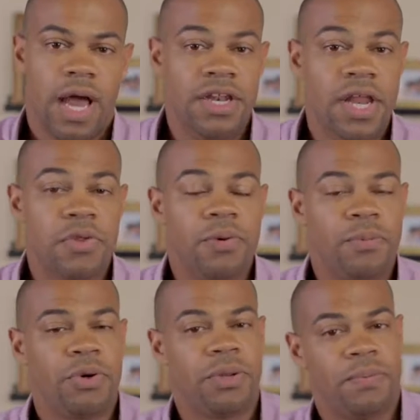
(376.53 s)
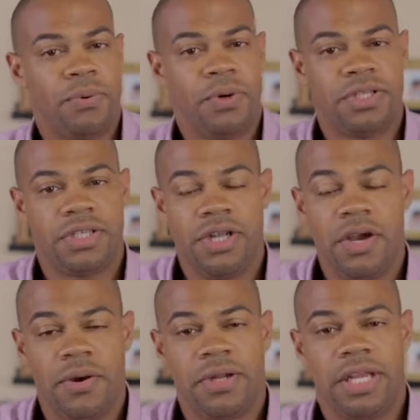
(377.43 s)
Another important point to
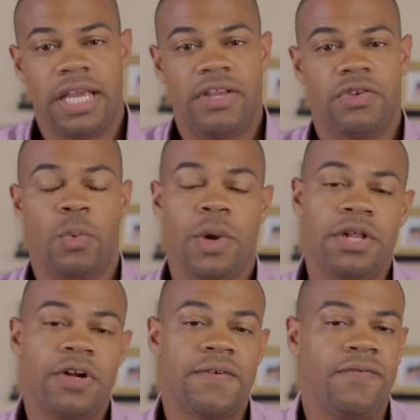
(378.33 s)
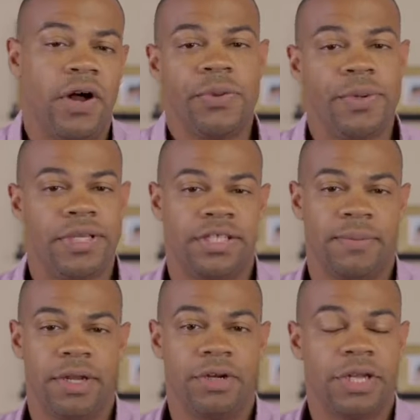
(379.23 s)
note is when you're following
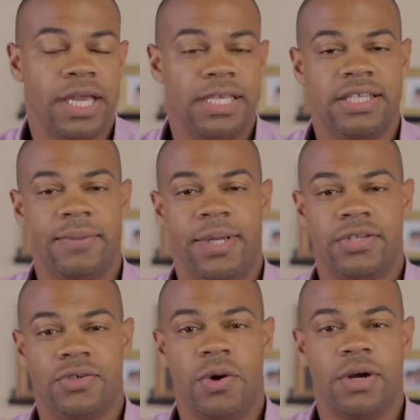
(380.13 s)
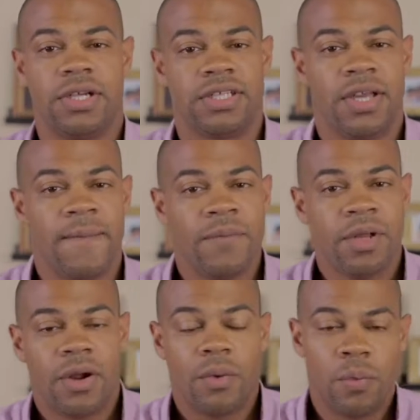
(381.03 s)
somebody or taking somebody's course,
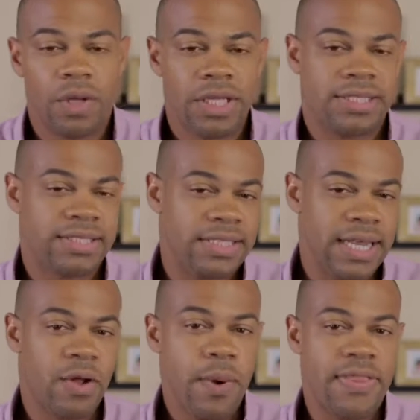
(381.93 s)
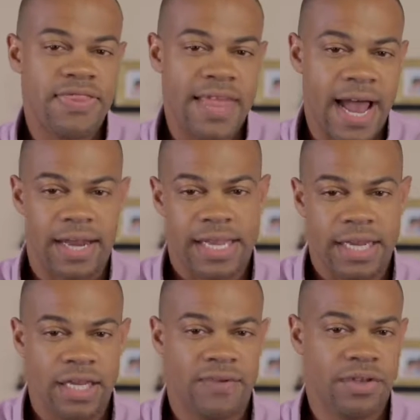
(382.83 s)
really stick with that
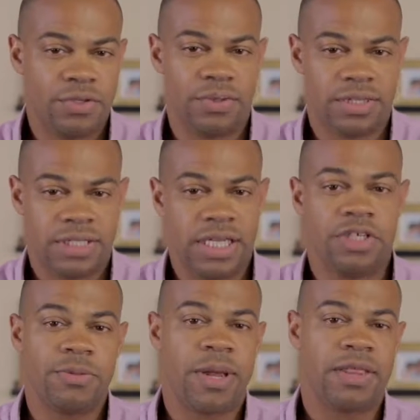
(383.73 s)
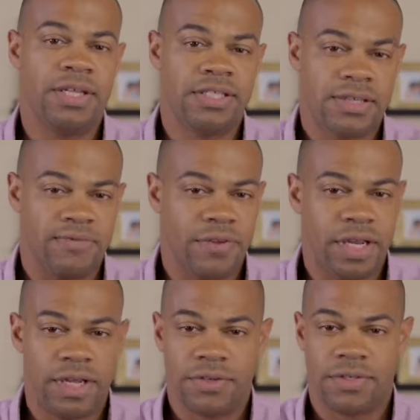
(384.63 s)
individual's teaching methods,
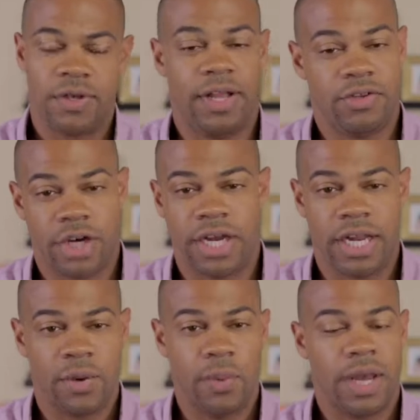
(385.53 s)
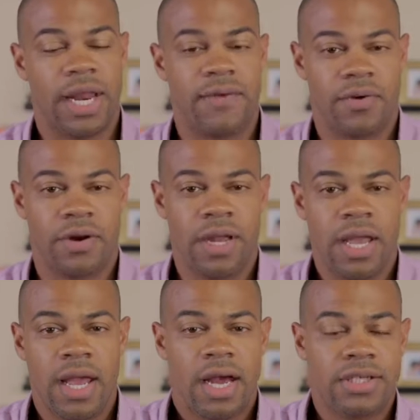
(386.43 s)
videos, training, whatever,
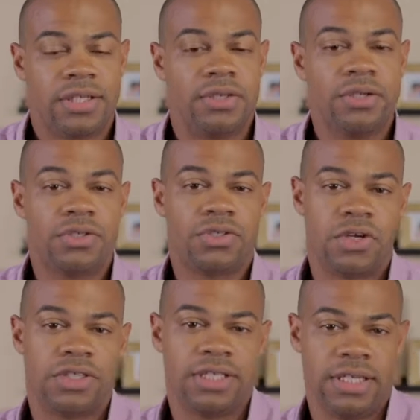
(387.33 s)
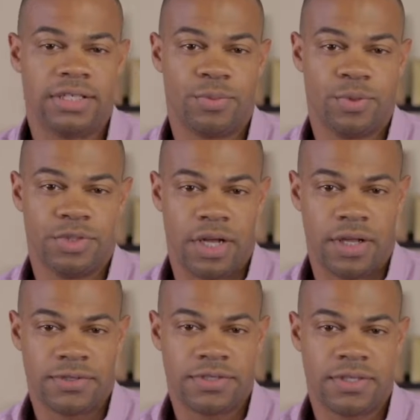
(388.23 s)
until you start seeing some
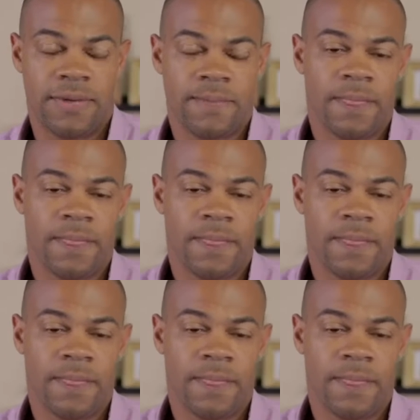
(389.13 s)
results.